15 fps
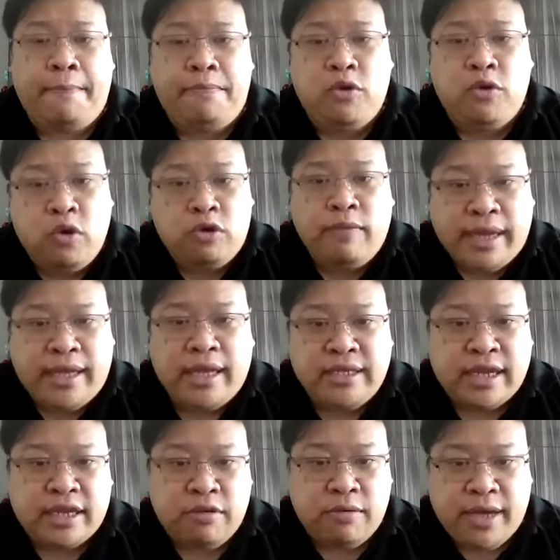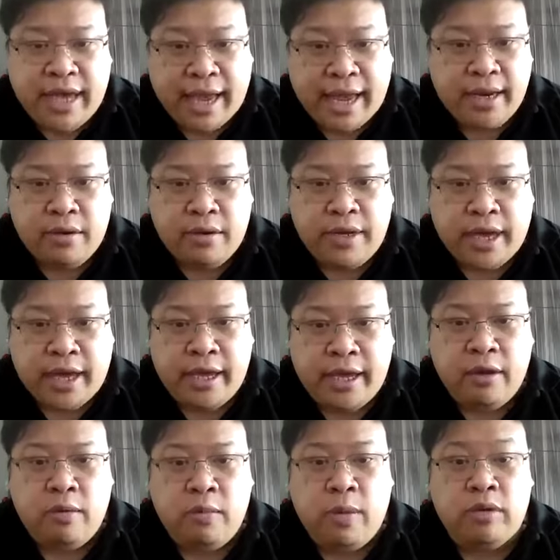good ratings that you get,
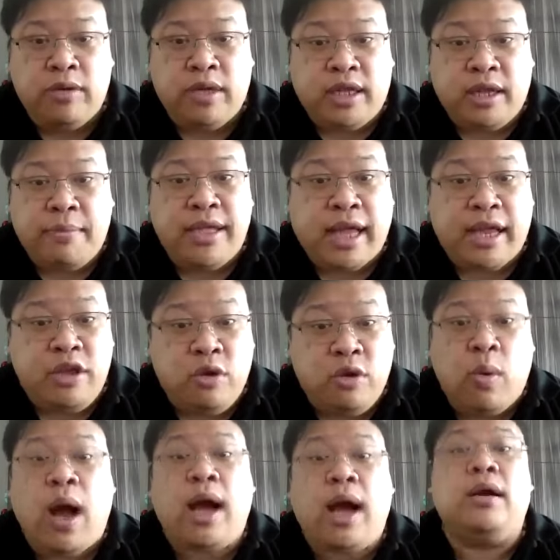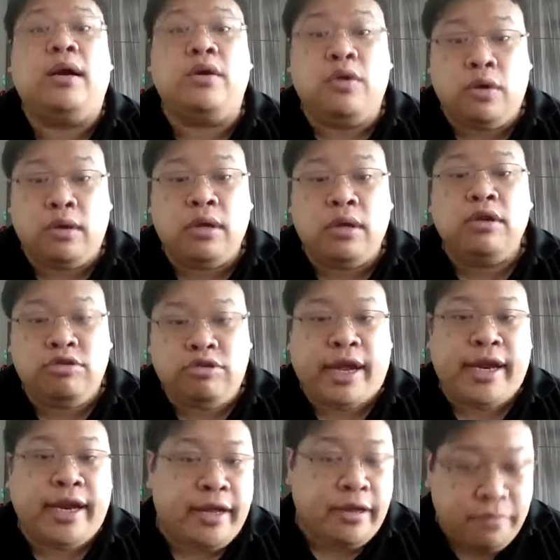okay, will determine that you are a good trader.